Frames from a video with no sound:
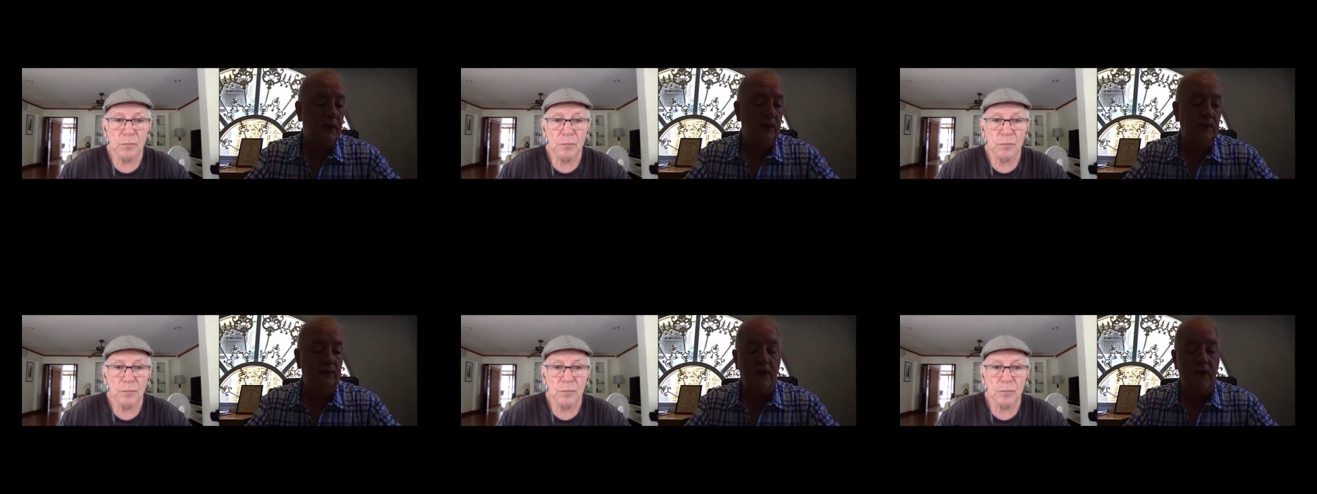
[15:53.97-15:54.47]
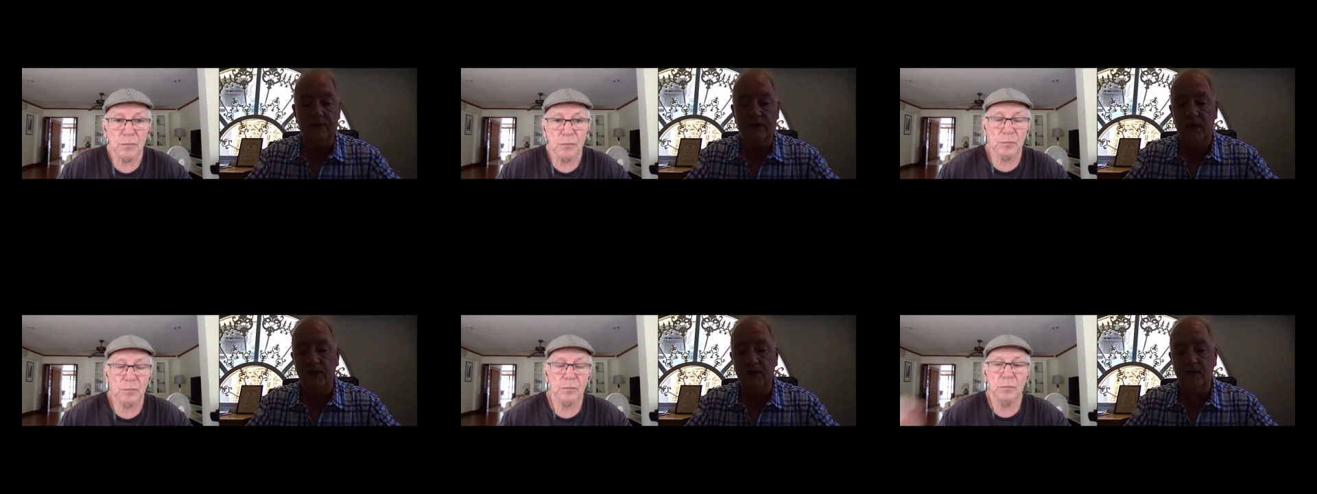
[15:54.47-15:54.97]
Speaker 1: they're giving five
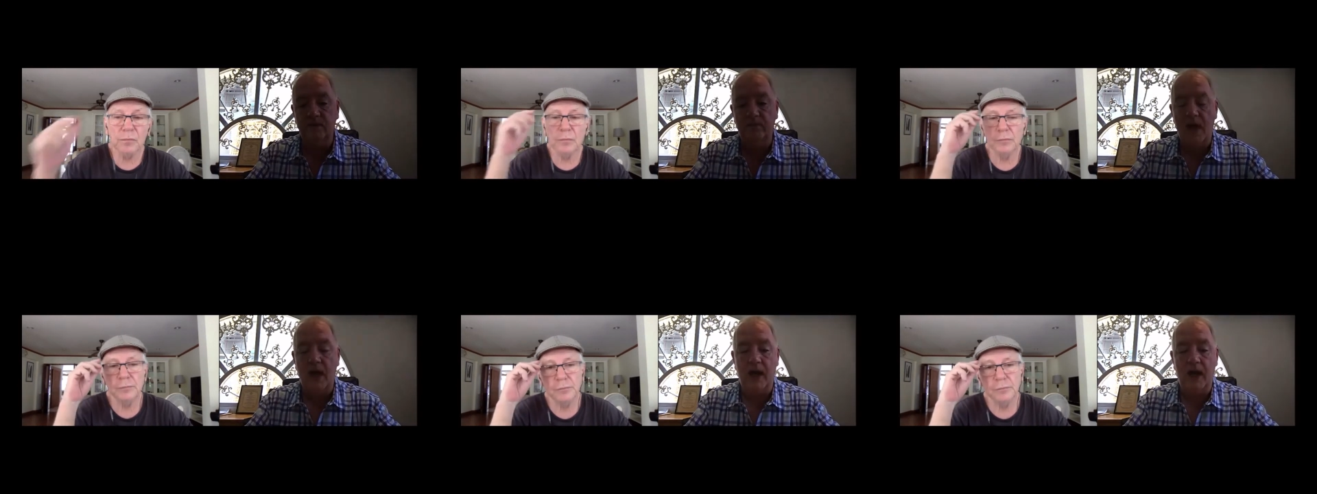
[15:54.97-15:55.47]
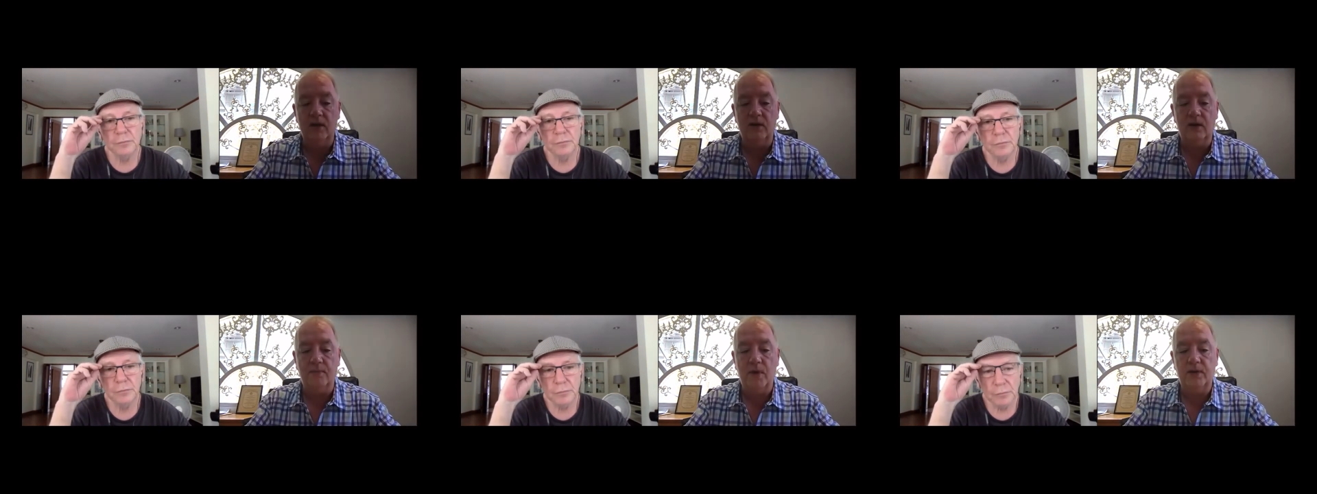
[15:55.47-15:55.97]
thousand baht out
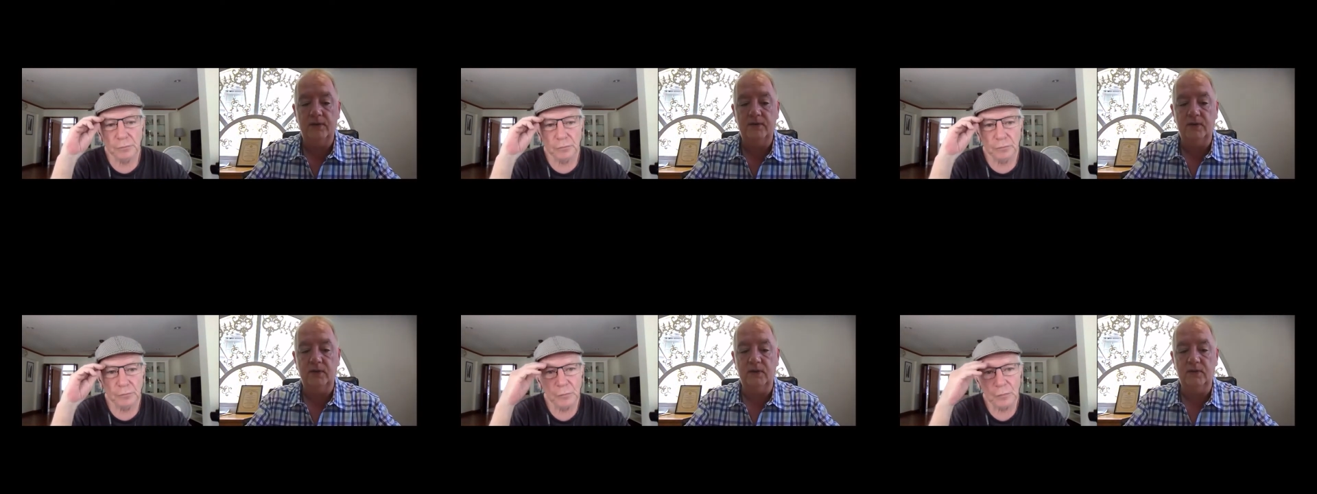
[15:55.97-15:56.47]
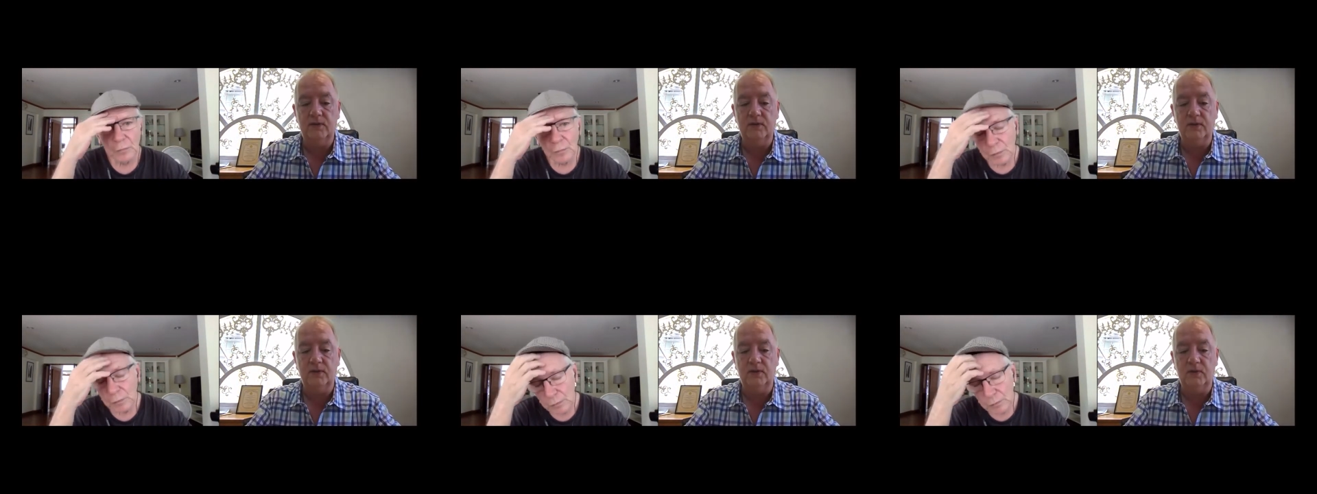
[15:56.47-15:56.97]
a month to
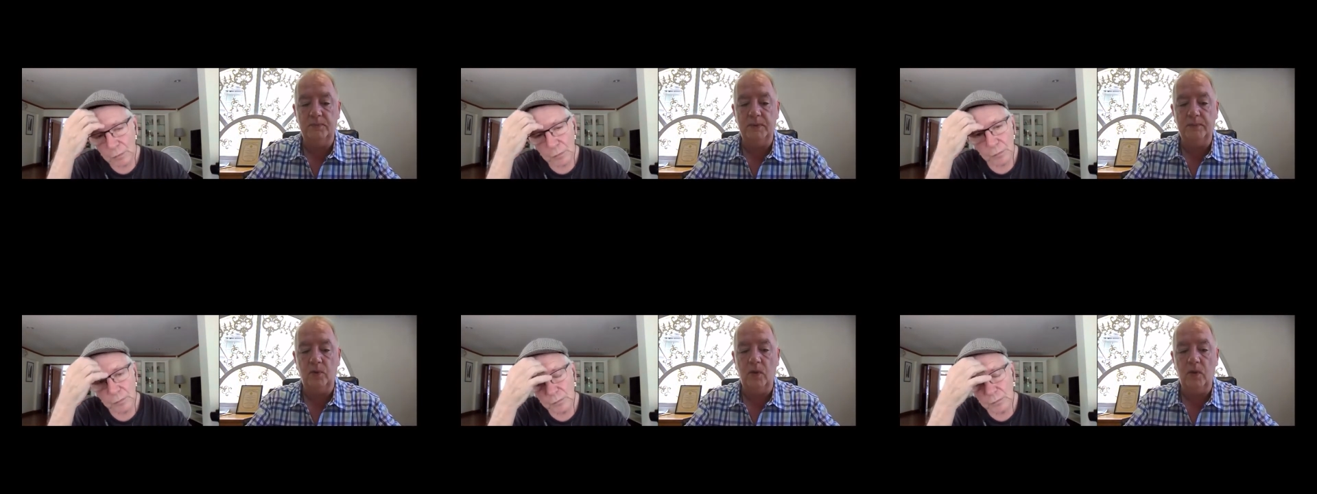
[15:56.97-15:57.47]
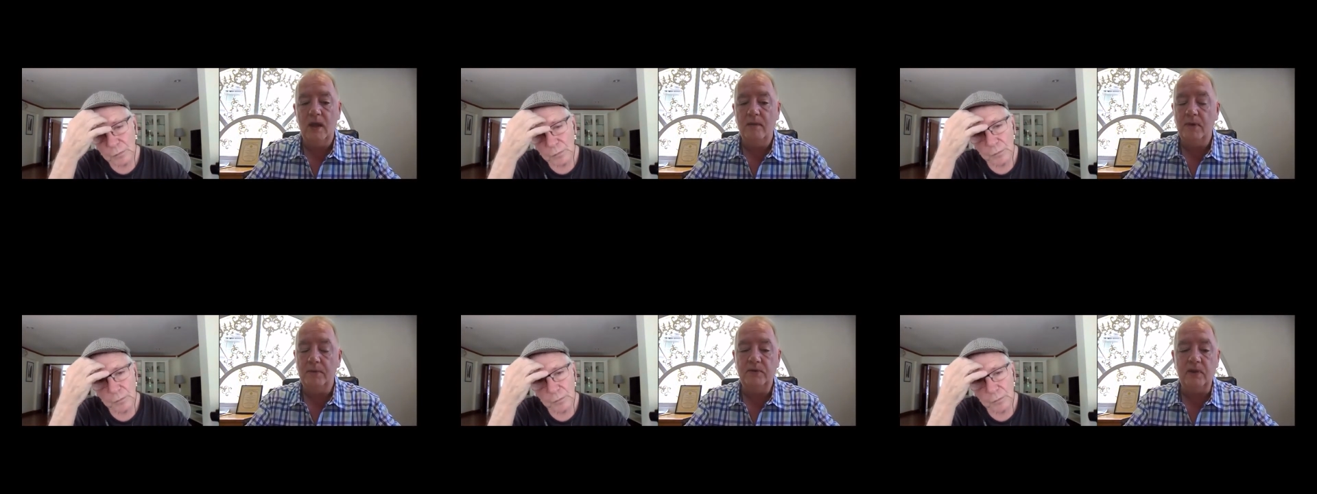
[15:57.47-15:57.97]
to to people.
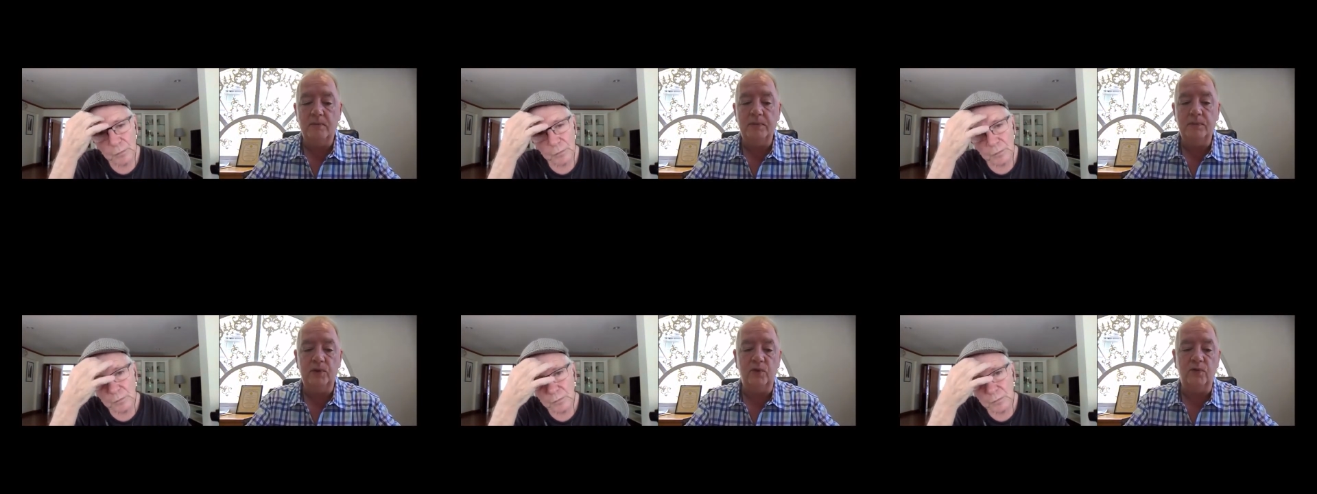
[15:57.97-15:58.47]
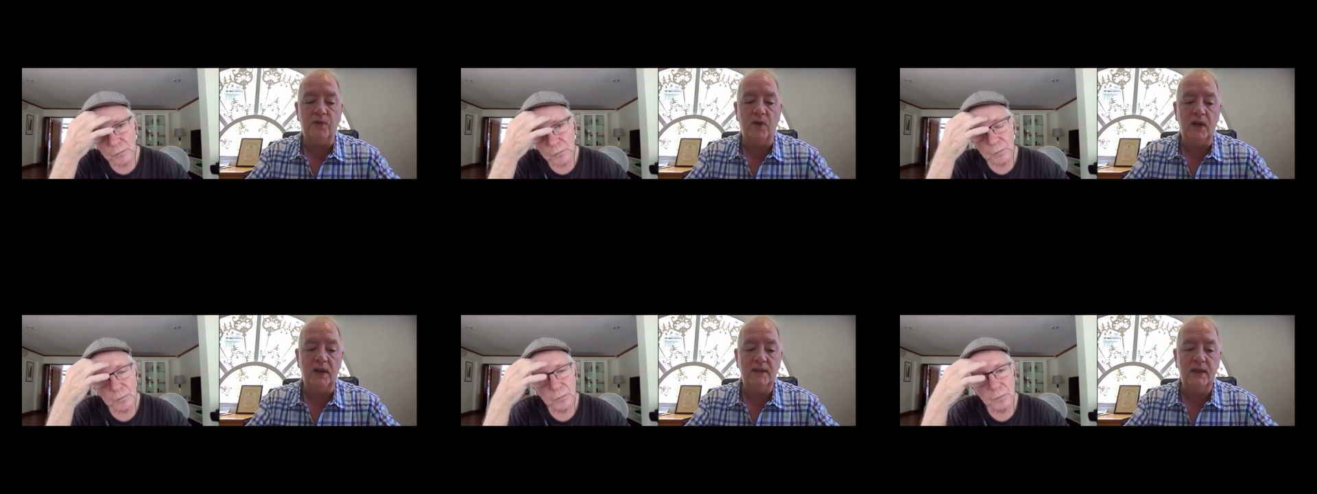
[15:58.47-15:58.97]
But there's some people don't
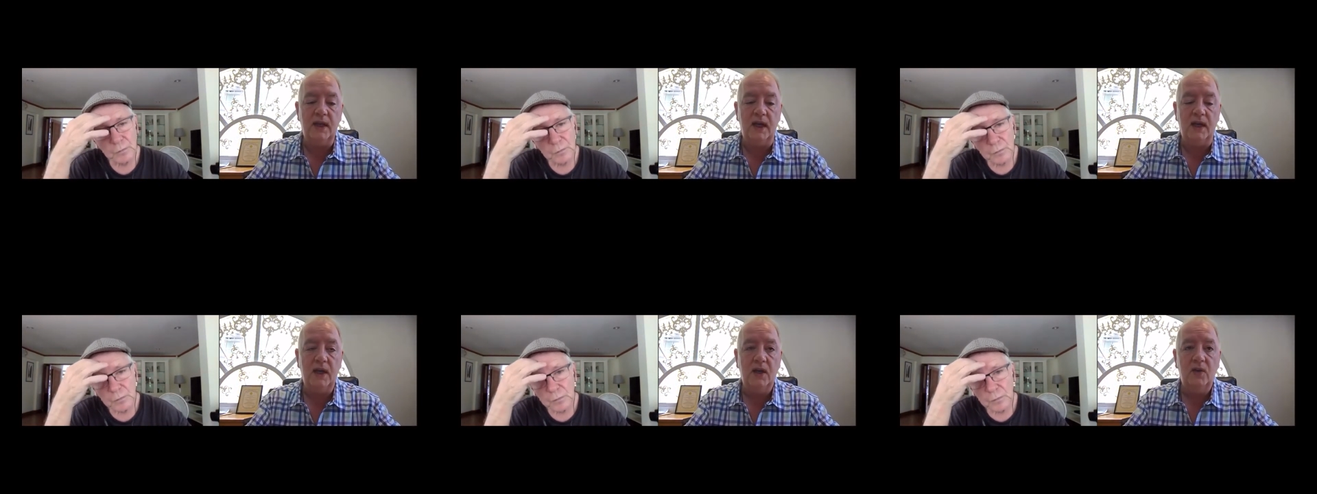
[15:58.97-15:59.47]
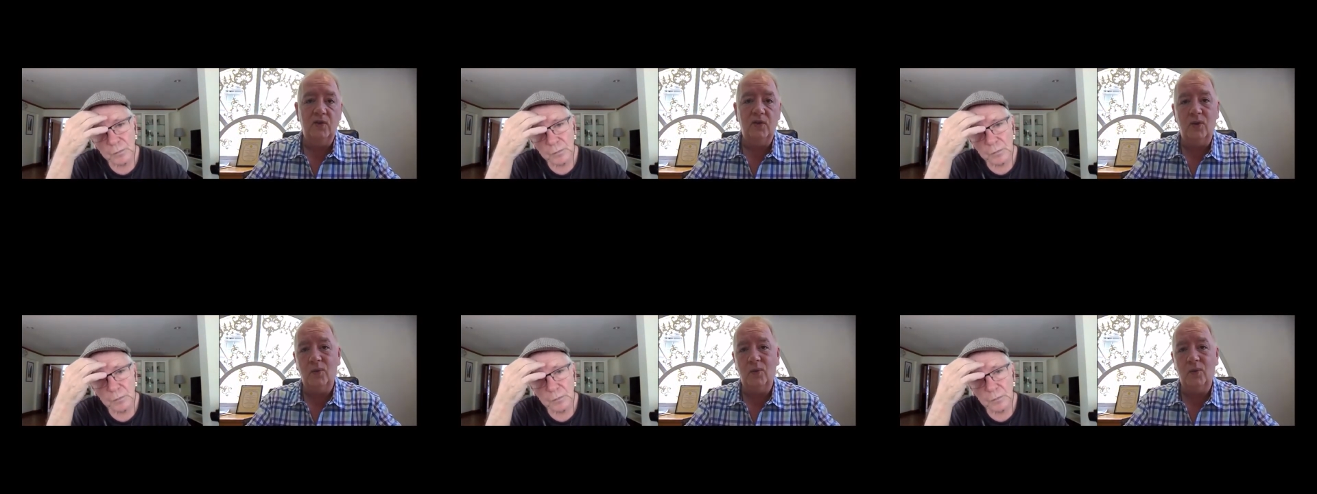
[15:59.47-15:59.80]
fall into that. So